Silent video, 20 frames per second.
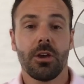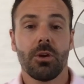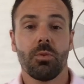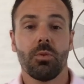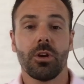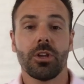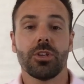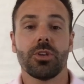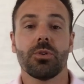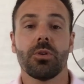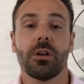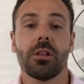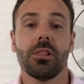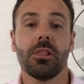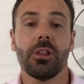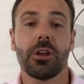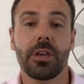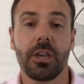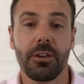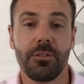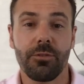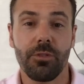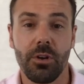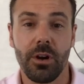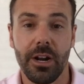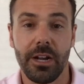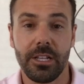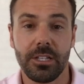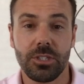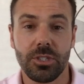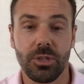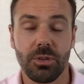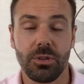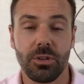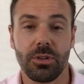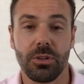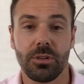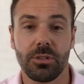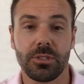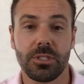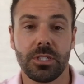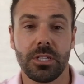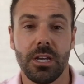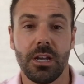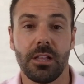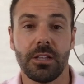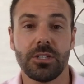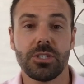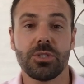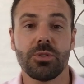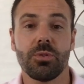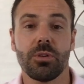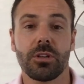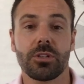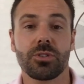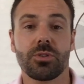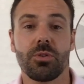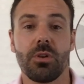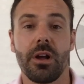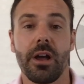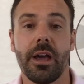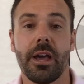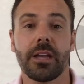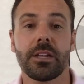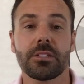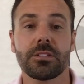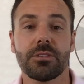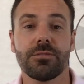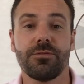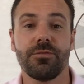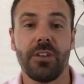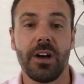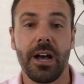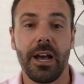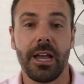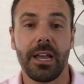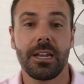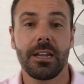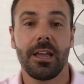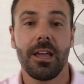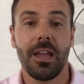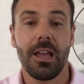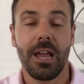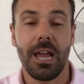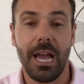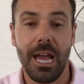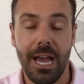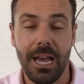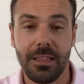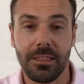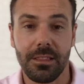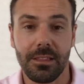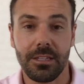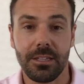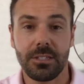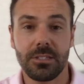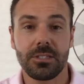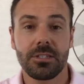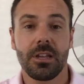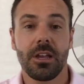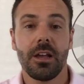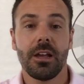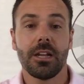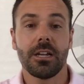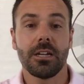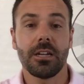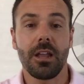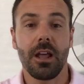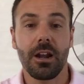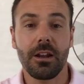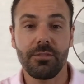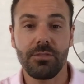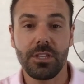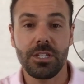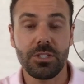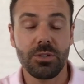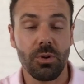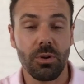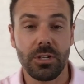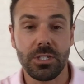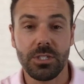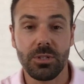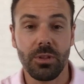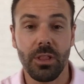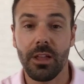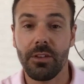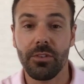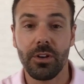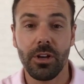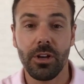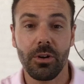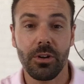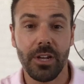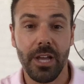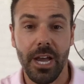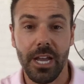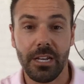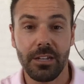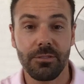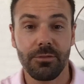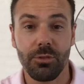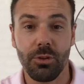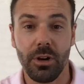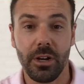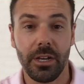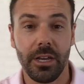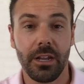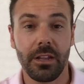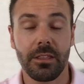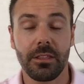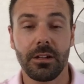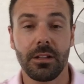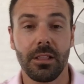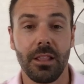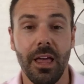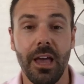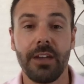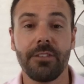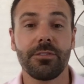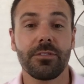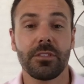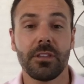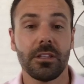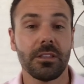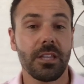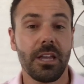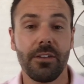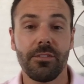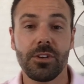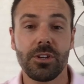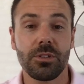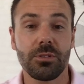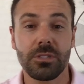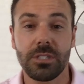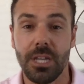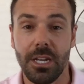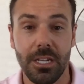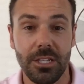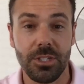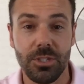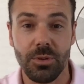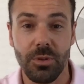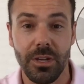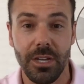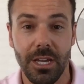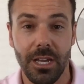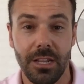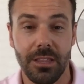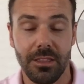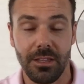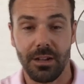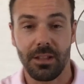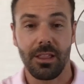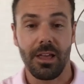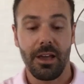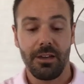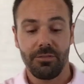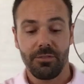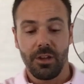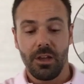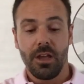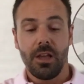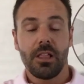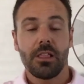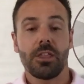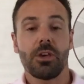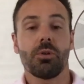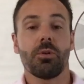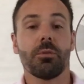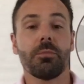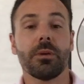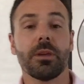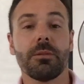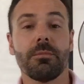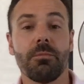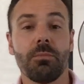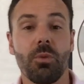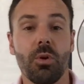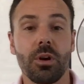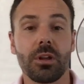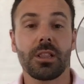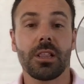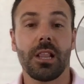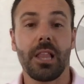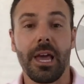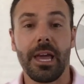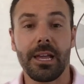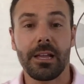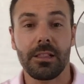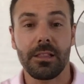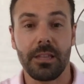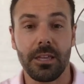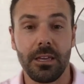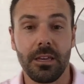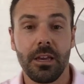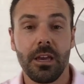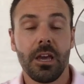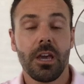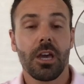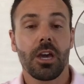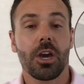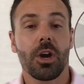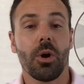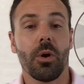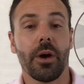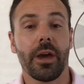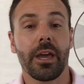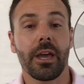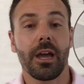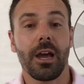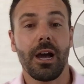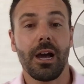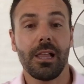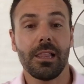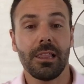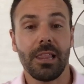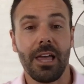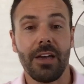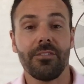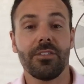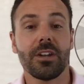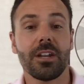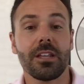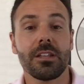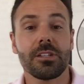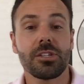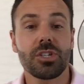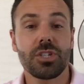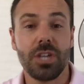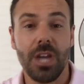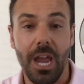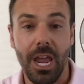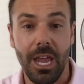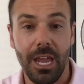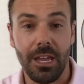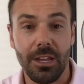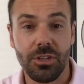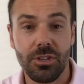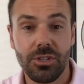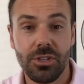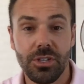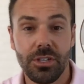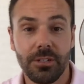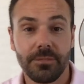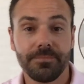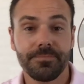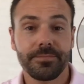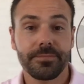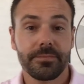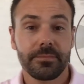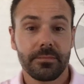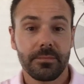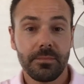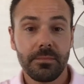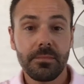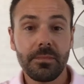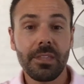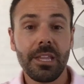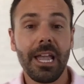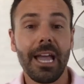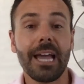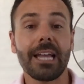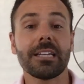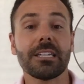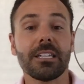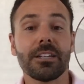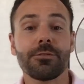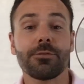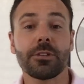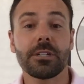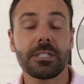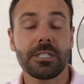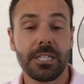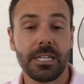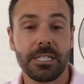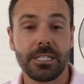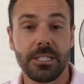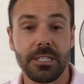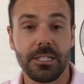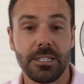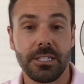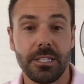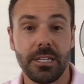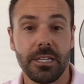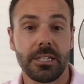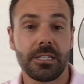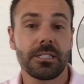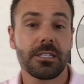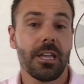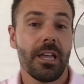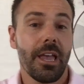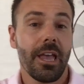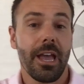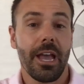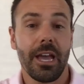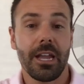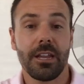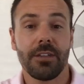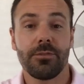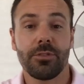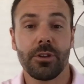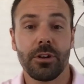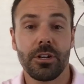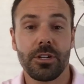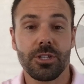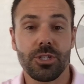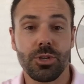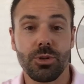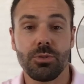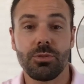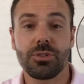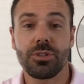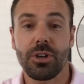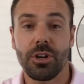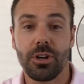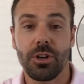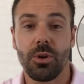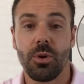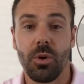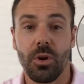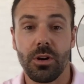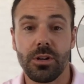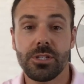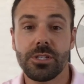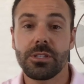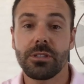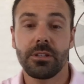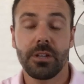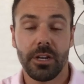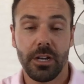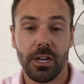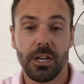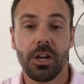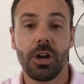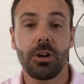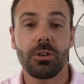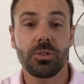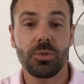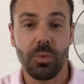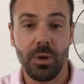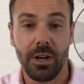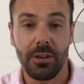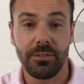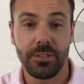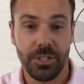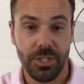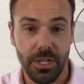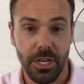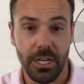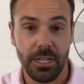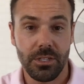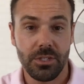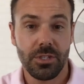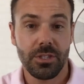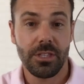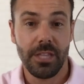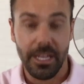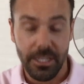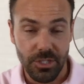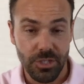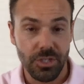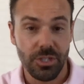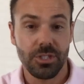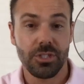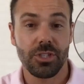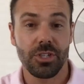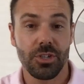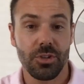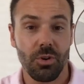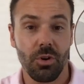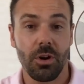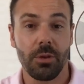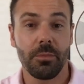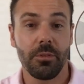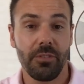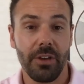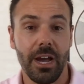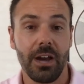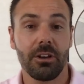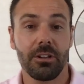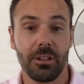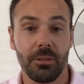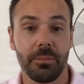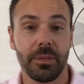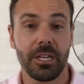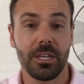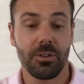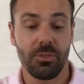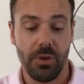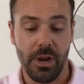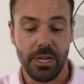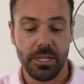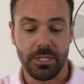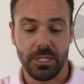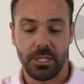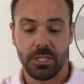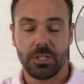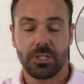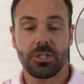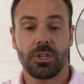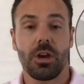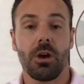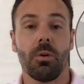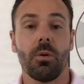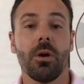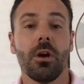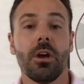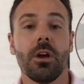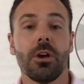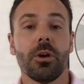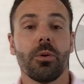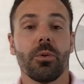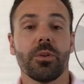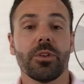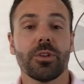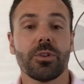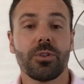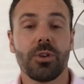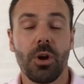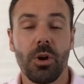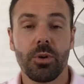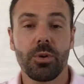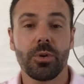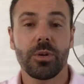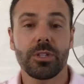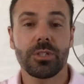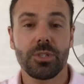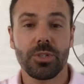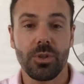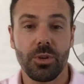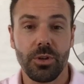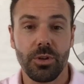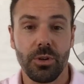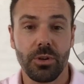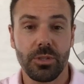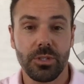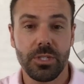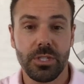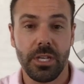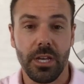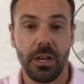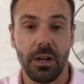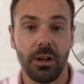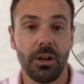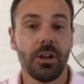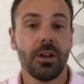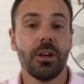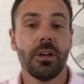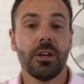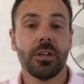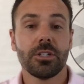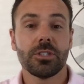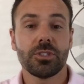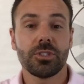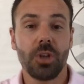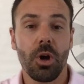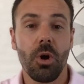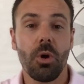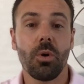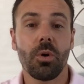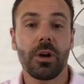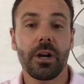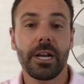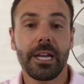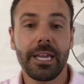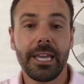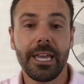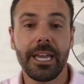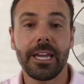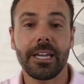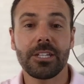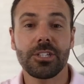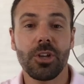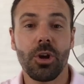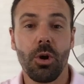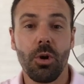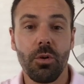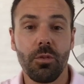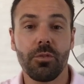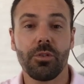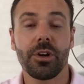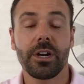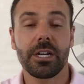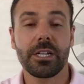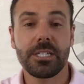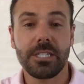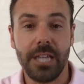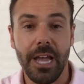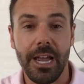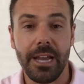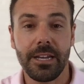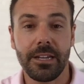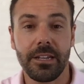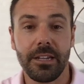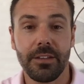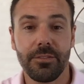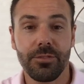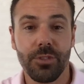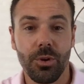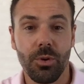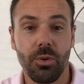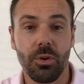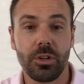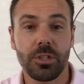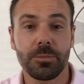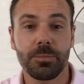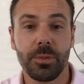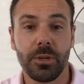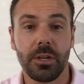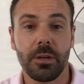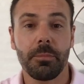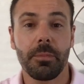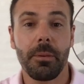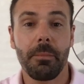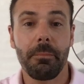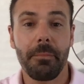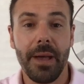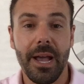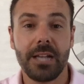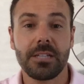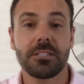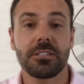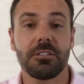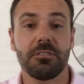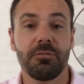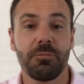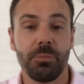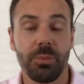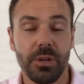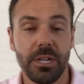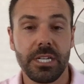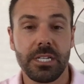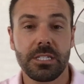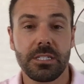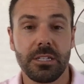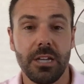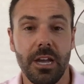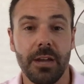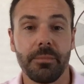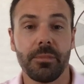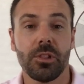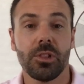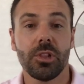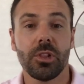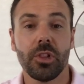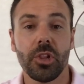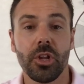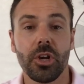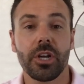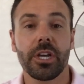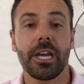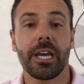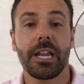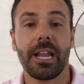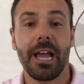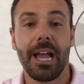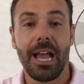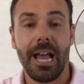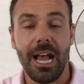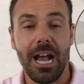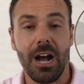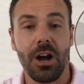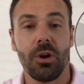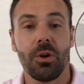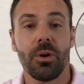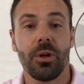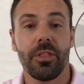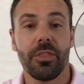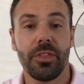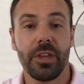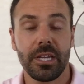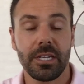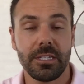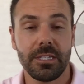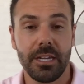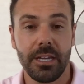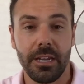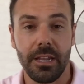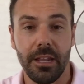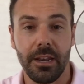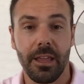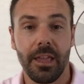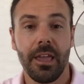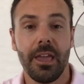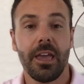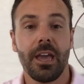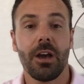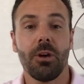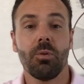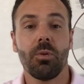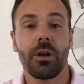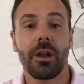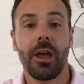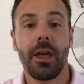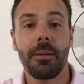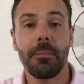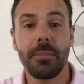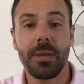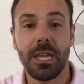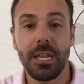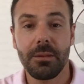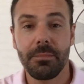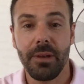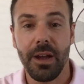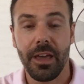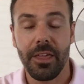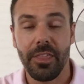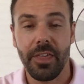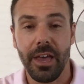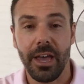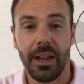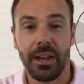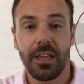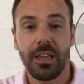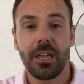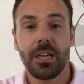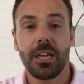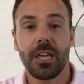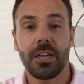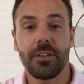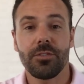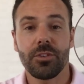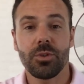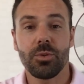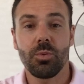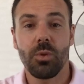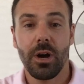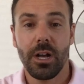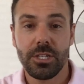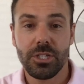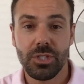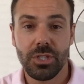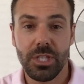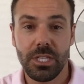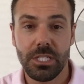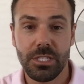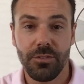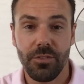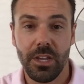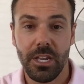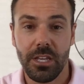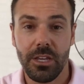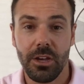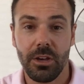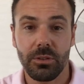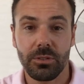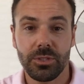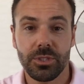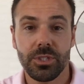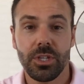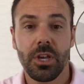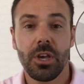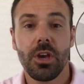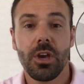What you are looking for at a 2-year-old sale is you are trying to find athletes. None of these horses will ever 9-4 again in their life. They'll never do 10-2 again in their life. They will be more than likely going 11 and change at different distances. And if they're a 2-turn horse, they're going to go 12 and change. That's just the norm of how it'll be in racing. So when you go to a 2-year-old sale, don't get overexcited if the horse put up a massive breeze time. Look at how they did it. And what I mean by that, if you watch these videos,